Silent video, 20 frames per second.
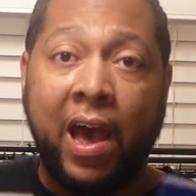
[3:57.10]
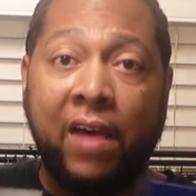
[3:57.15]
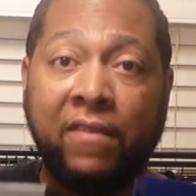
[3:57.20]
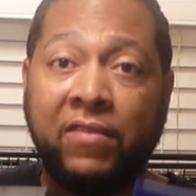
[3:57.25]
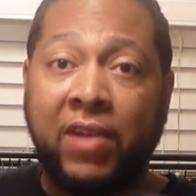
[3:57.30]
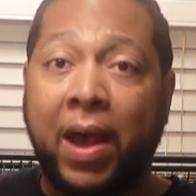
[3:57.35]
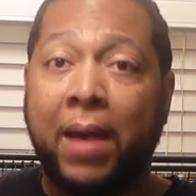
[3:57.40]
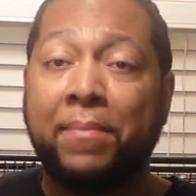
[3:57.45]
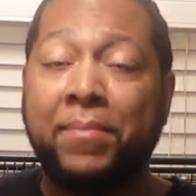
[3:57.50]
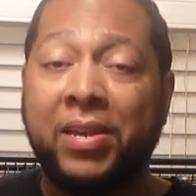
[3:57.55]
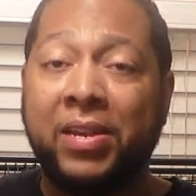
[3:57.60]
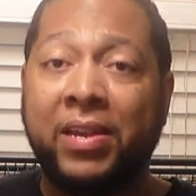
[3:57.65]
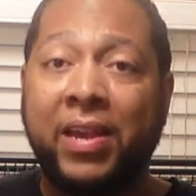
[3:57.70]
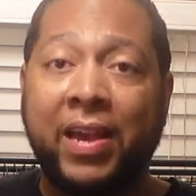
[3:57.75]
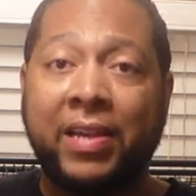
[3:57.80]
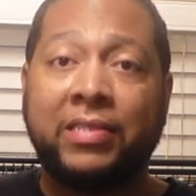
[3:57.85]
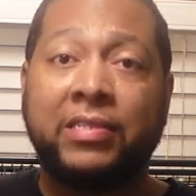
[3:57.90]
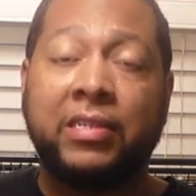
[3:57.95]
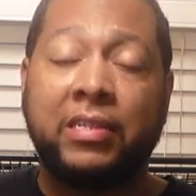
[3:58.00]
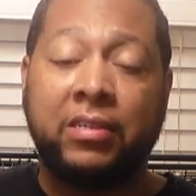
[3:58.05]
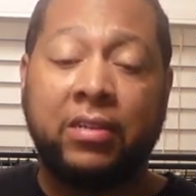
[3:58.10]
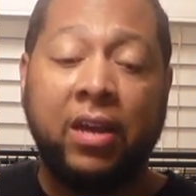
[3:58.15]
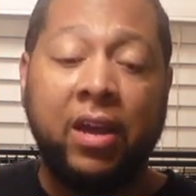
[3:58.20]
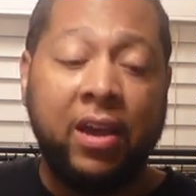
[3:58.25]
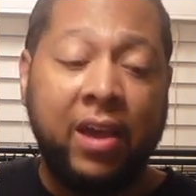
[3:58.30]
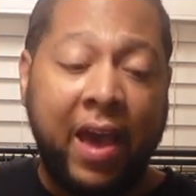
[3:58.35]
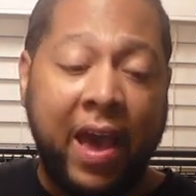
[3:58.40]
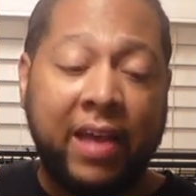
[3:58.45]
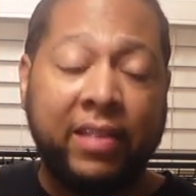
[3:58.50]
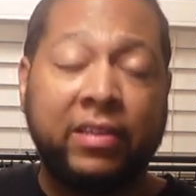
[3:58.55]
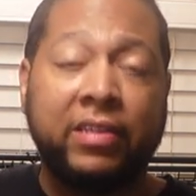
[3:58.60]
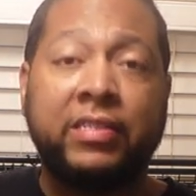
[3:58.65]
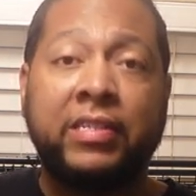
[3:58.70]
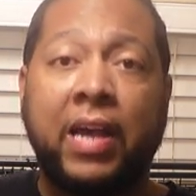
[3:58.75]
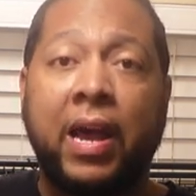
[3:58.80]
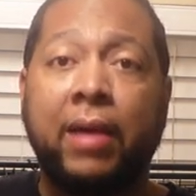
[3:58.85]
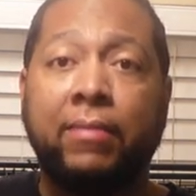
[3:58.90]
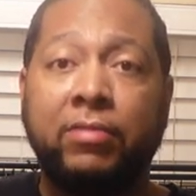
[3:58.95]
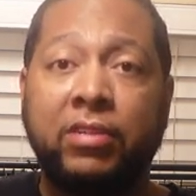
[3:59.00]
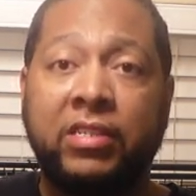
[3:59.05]
I have not been yet to have the
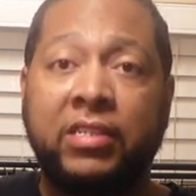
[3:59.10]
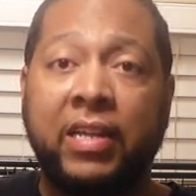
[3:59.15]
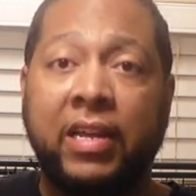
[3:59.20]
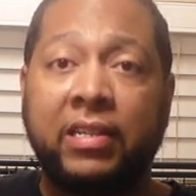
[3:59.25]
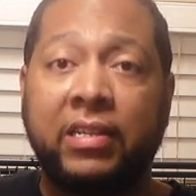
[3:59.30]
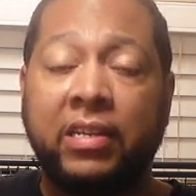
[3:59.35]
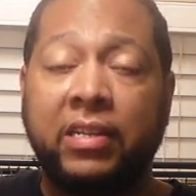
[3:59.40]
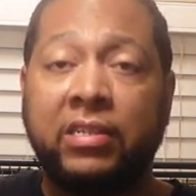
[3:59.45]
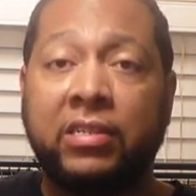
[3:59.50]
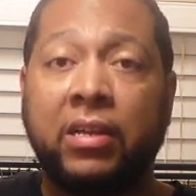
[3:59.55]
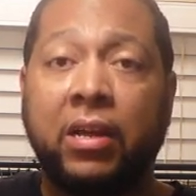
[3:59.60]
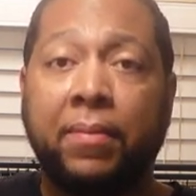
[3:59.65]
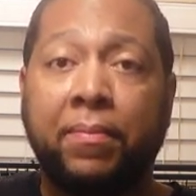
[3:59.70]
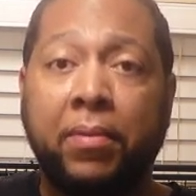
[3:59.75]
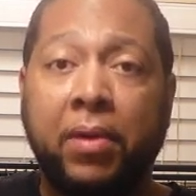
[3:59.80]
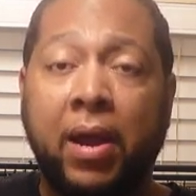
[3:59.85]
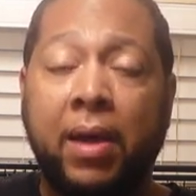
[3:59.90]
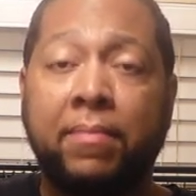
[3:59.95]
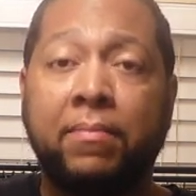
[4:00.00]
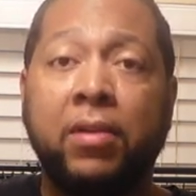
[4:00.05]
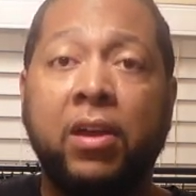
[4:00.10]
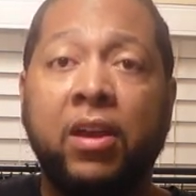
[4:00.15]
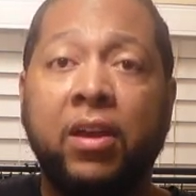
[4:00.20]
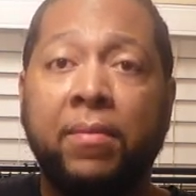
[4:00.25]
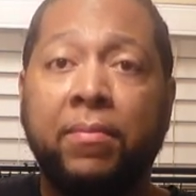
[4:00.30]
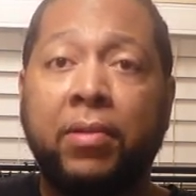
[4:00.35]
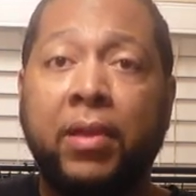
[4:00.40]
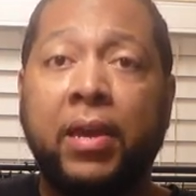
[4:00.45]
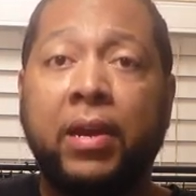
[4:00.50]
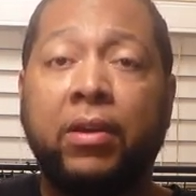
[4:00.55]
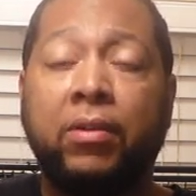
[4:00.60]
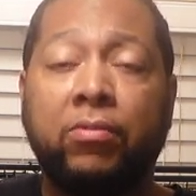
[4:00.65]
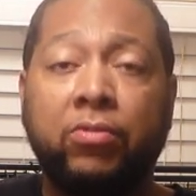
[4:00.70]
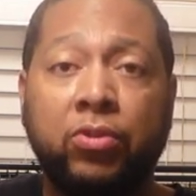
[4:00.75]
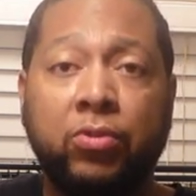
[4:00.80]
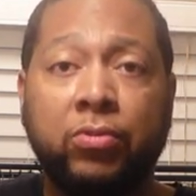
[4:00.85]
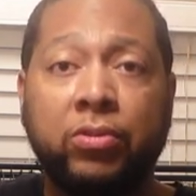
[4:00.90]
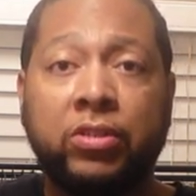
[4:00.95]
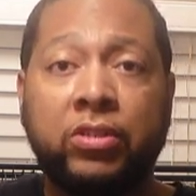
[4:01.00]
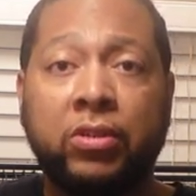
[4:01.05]
time to set these up, but I'm planning on
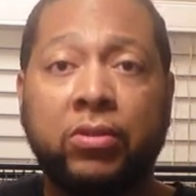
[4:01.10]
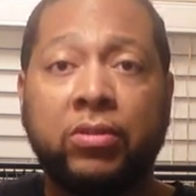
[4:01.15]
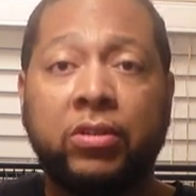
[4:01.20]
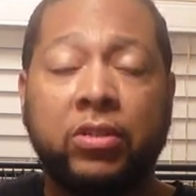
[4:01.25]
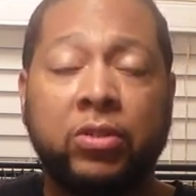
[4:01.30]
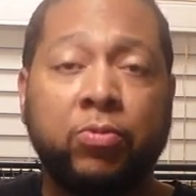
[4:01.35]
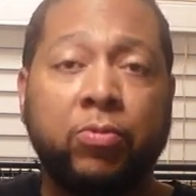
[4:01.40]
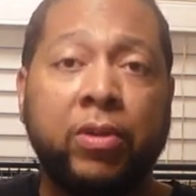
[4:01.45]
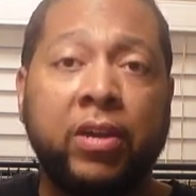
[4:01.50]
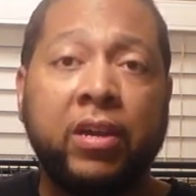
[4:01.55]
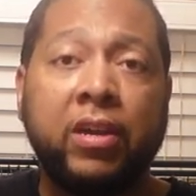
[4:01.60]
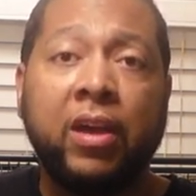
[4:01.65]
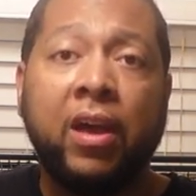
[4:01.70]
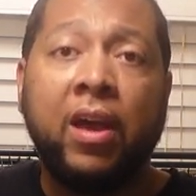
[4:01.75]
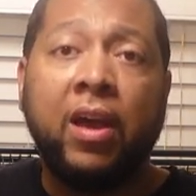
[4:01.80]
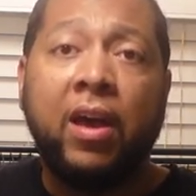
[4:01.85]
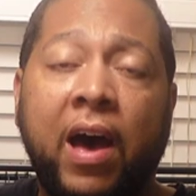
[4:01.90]
doing so this week.